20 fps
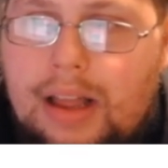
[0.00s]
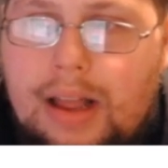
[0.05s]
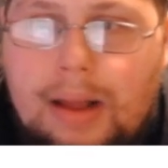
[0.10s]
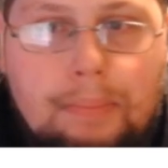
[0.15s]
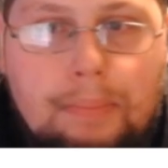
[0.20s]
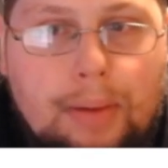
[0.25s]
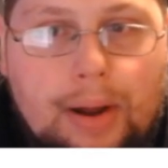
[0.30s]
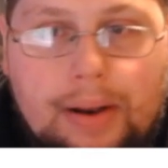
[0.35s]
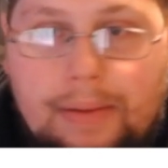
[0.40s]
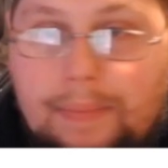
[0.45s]

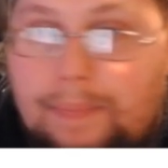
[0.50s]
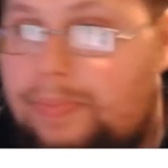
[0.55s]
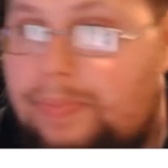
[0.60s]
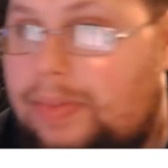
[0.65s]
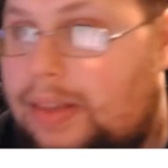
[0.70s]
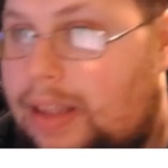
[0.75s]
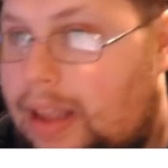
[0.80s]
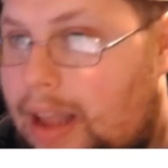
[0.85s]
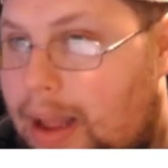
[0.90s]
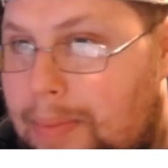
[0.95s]
but
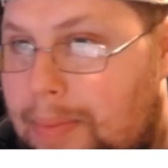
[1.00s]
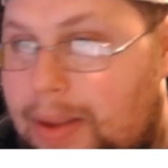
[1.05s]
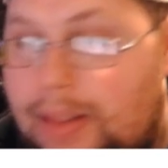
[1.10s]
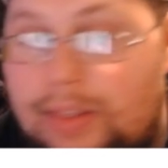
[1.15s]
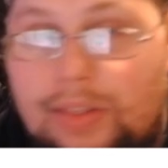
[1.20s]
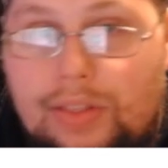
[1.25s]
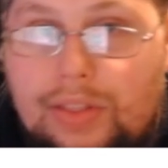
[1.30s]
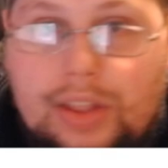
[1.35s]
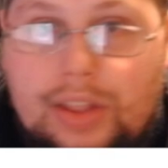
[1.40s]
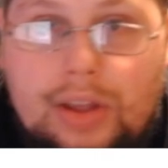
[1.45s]
I mean,
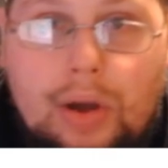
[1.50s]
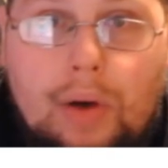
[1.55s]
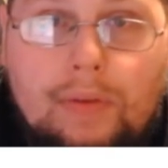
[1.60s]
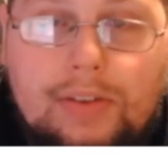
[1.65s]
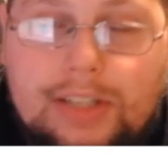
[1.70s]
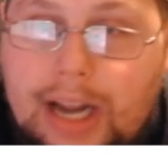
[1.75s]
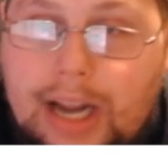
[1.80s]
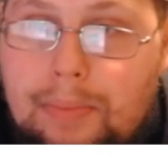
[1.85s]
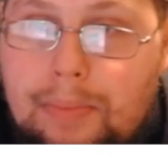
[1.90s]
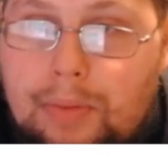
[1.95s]
the
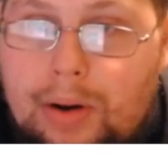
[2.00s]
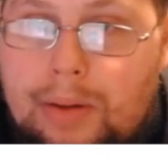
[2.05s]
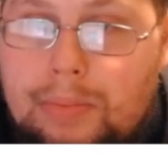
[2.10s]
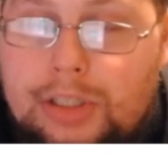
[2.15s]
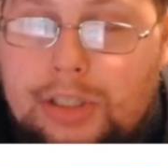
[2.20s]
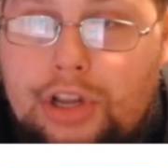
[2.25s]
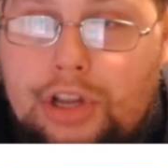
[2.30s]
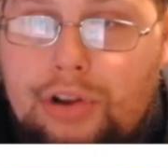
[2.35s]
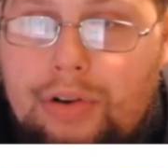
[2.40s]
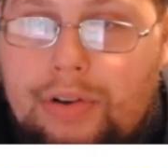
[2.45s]
overtime run was
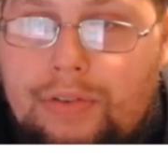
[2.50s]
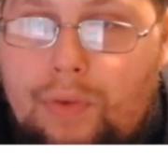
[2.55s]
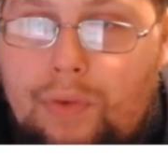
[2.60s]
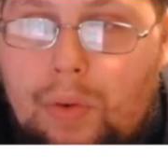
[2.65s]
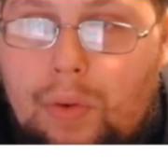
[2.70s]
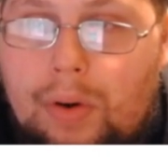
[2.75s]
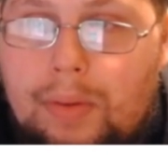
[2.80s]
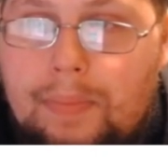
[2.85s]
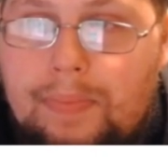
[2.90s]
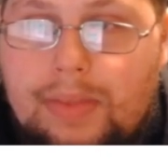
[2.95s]
huge
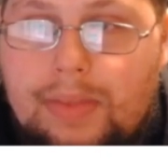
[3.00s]
for him.